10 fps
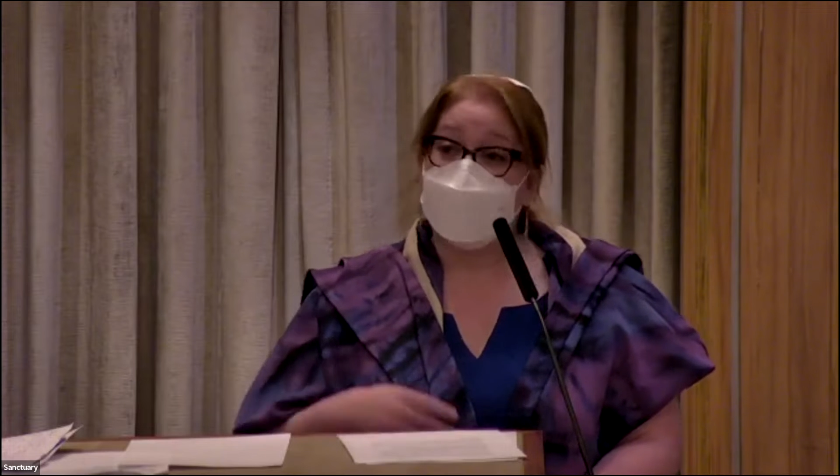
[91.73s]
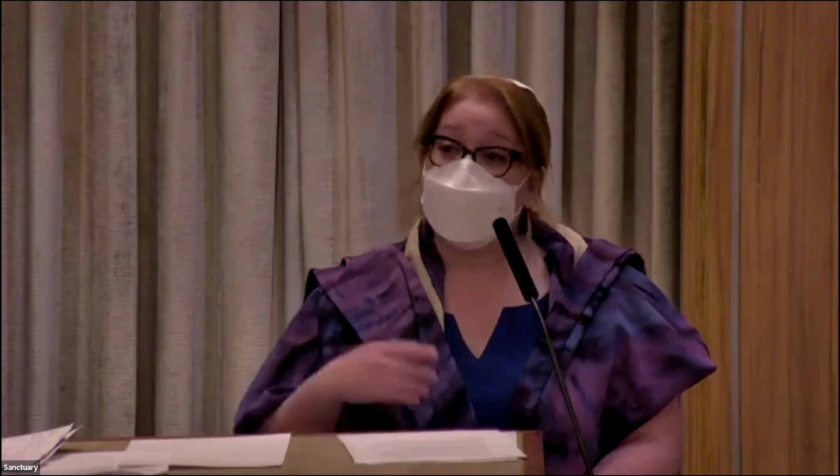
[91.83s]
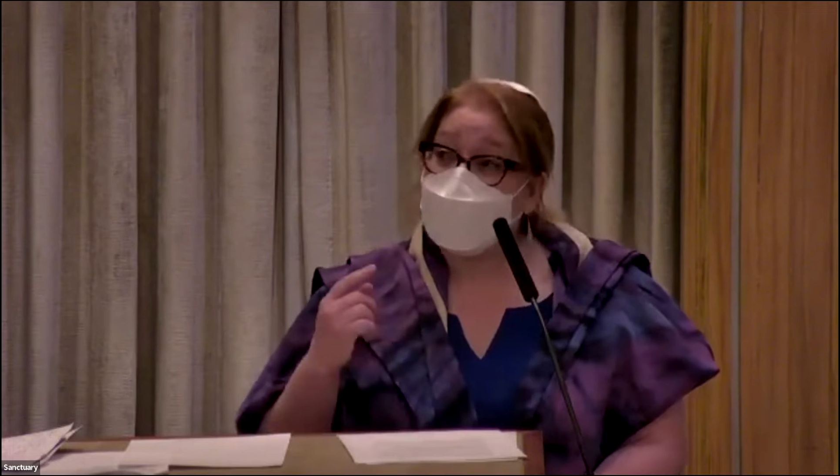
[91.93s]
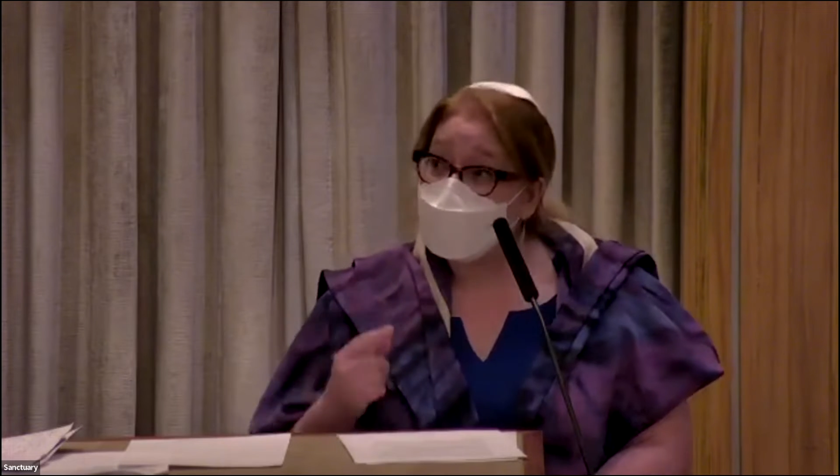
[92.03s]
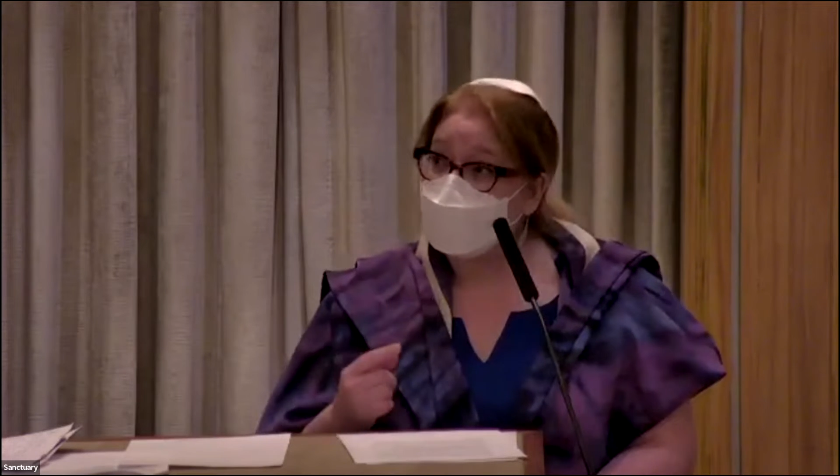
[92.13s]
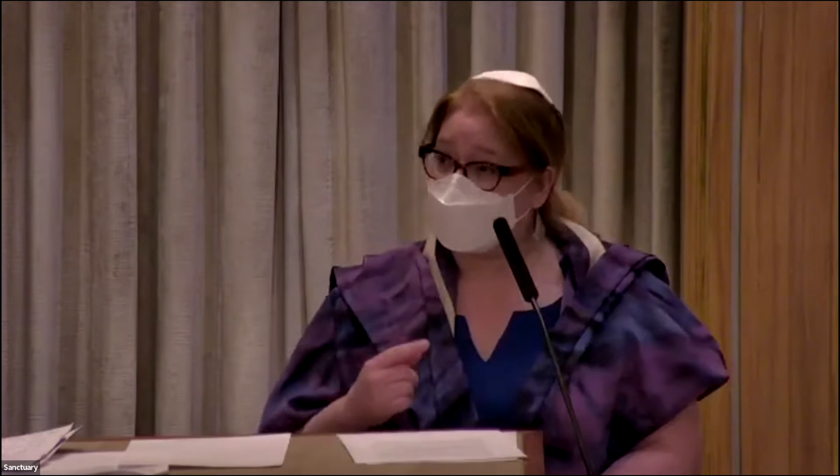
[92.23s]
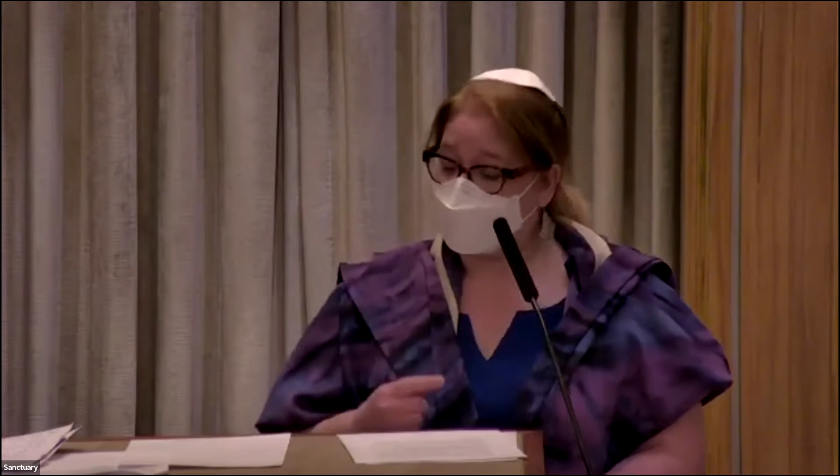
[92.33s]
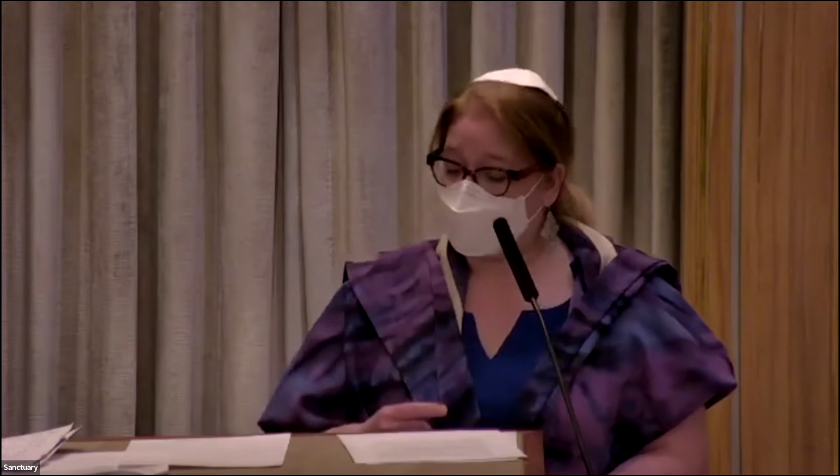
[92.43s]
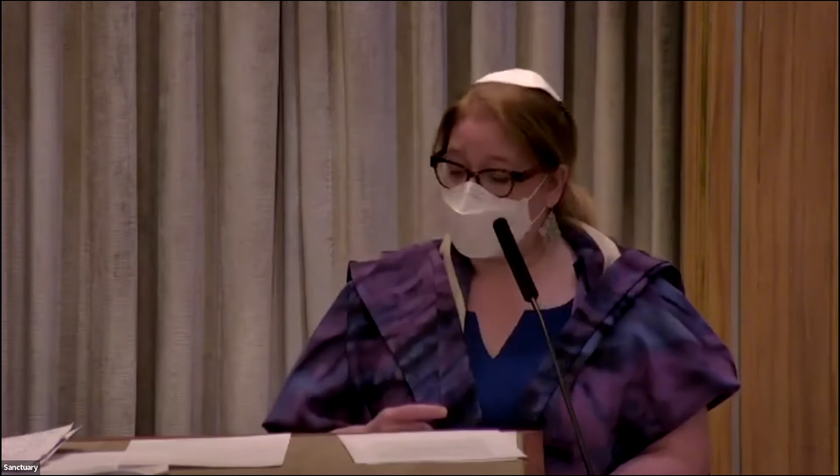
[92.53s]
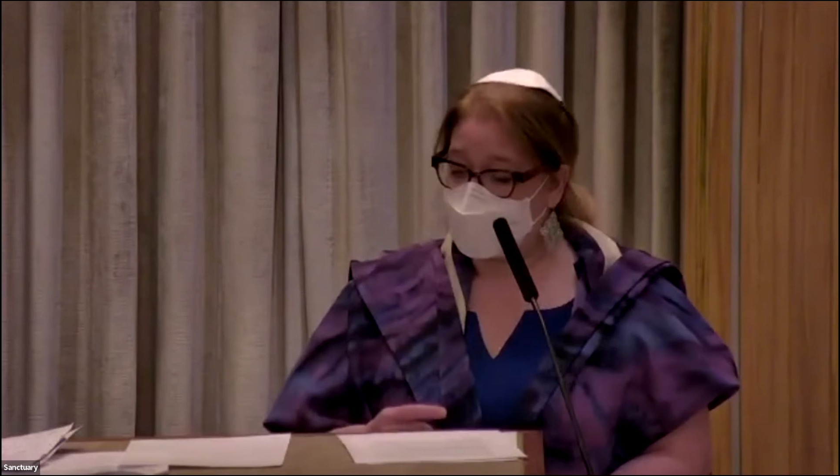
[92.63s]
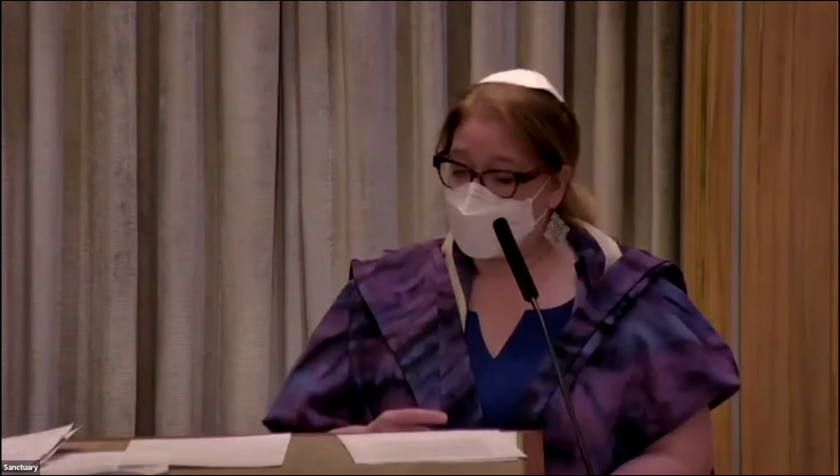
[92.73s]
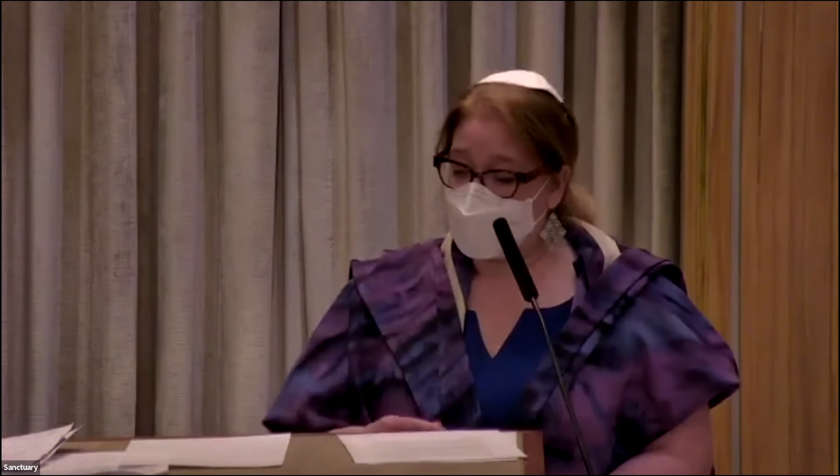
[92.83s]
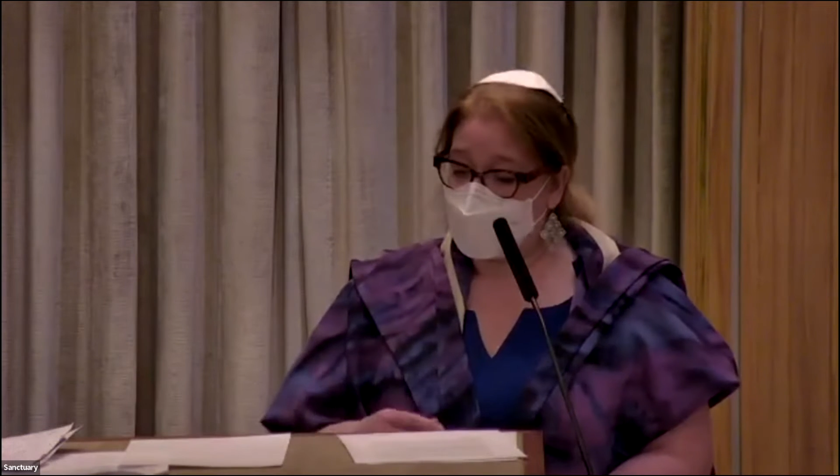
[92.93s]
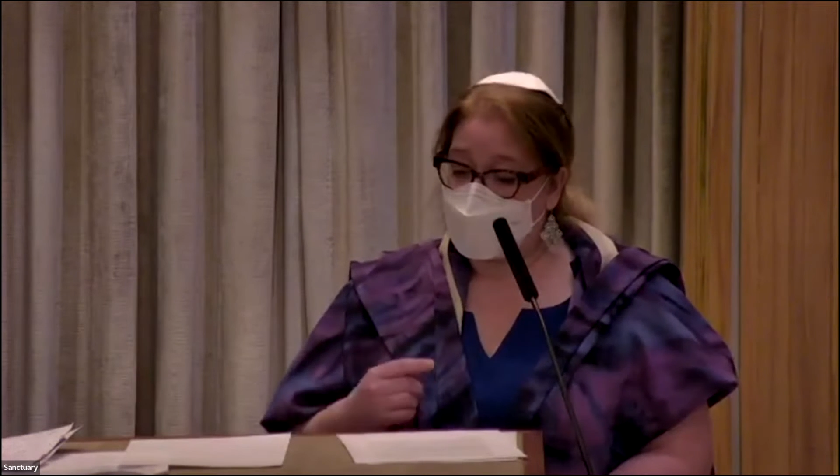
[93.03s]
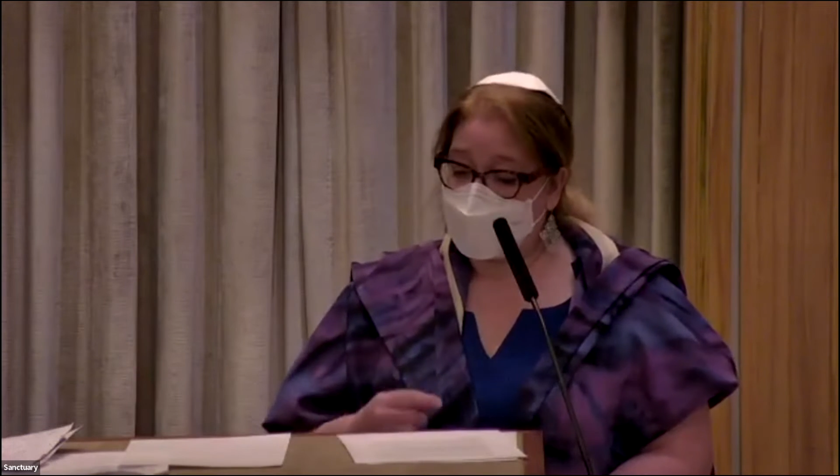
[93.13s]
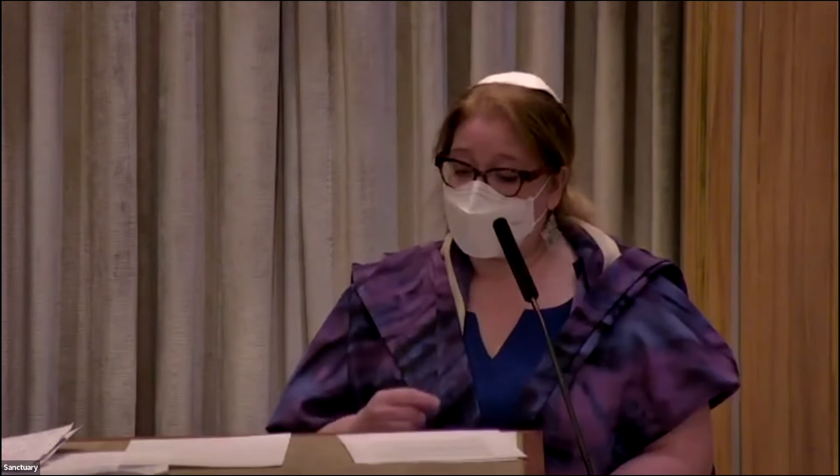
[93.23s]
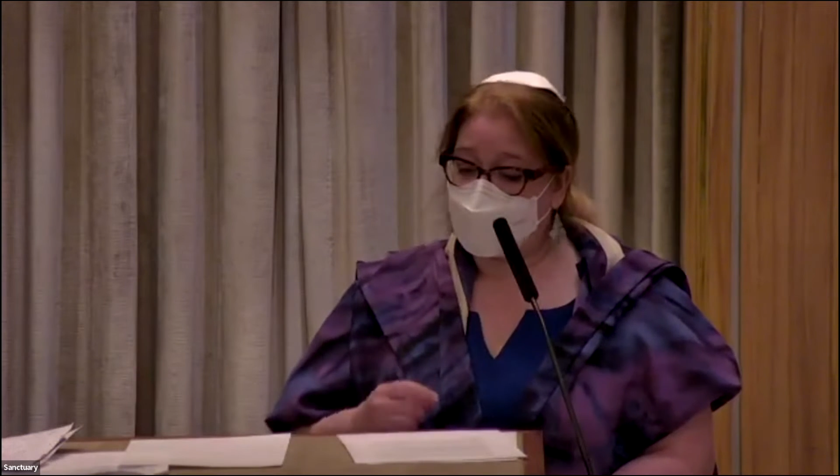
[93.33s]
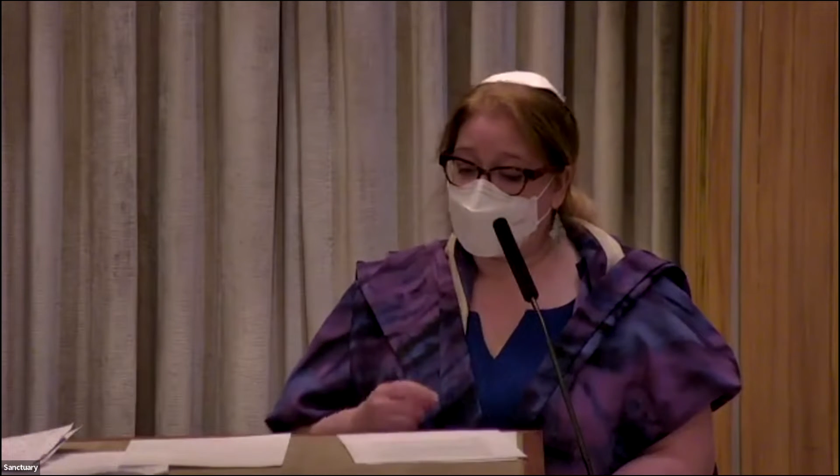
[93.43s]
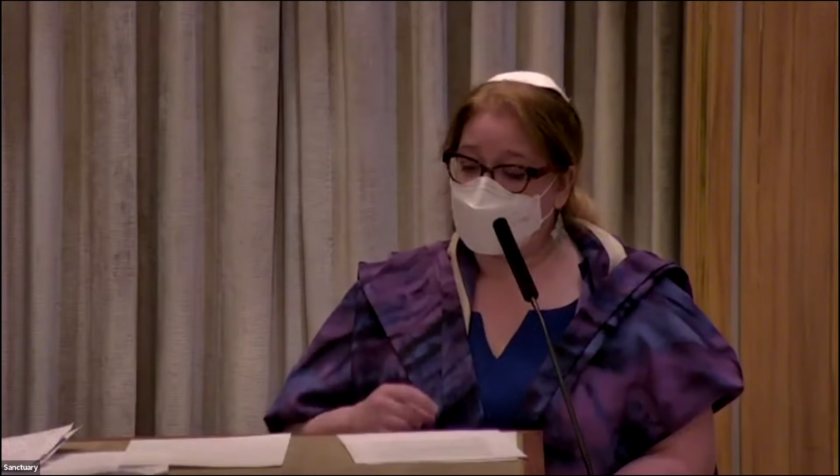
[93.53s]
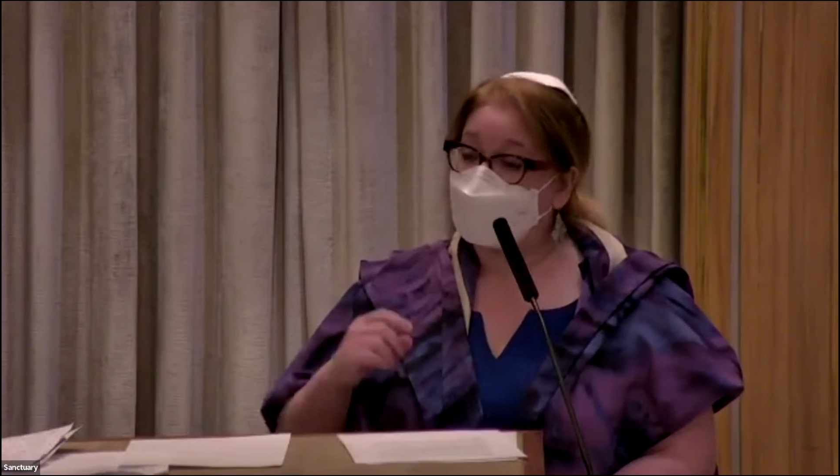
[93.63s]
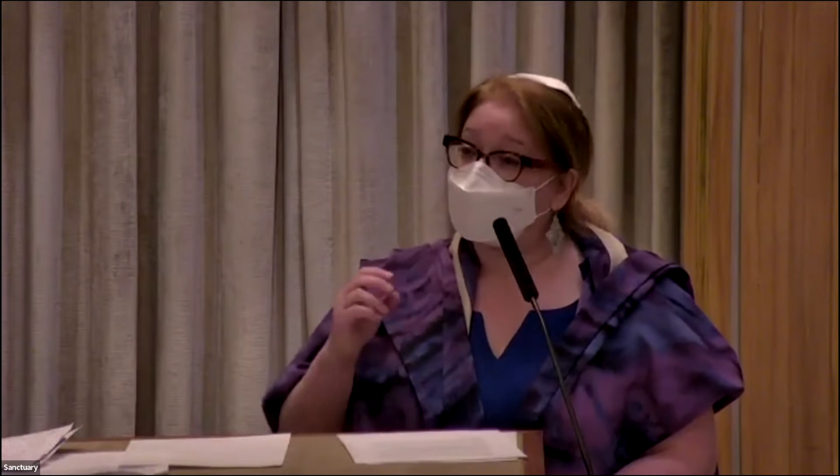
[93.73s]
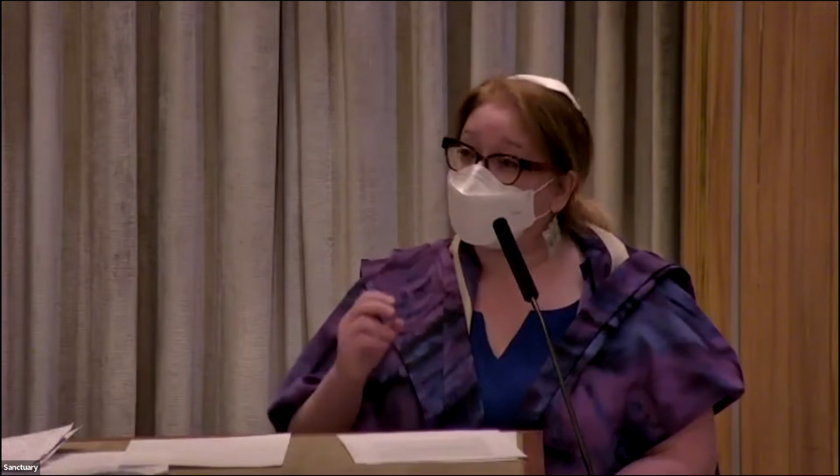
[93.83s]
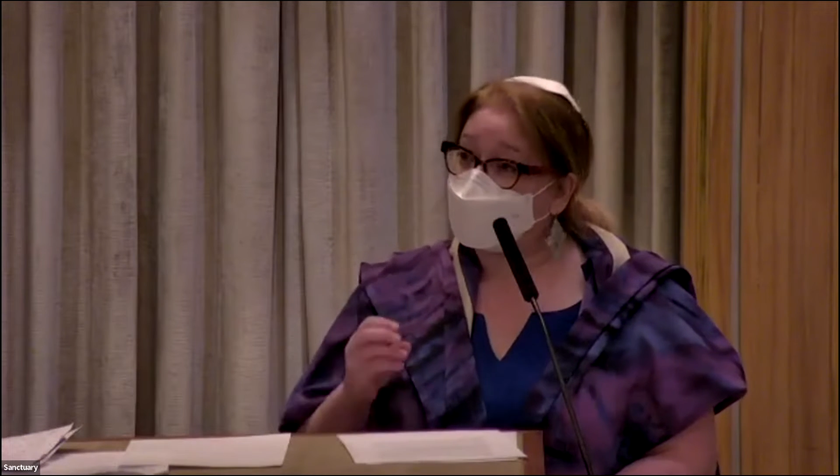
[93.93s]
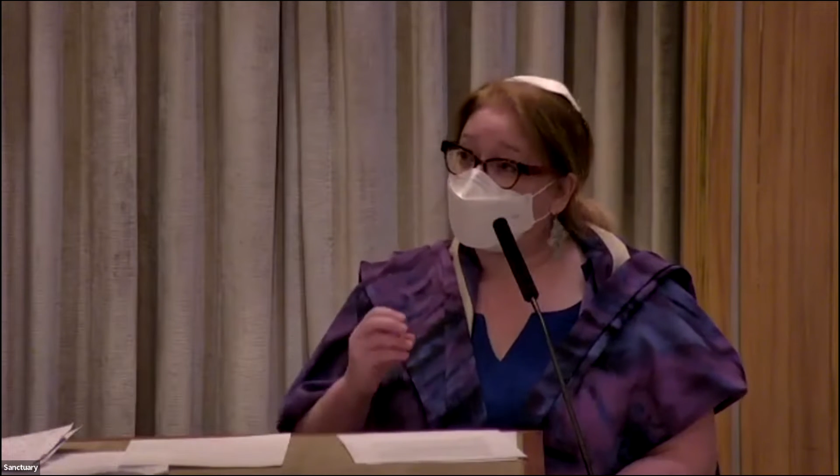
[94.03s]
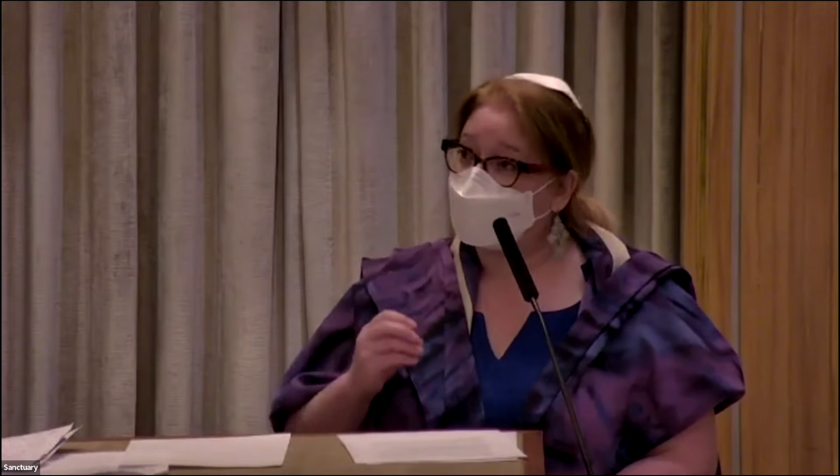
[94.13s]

and where you could be fully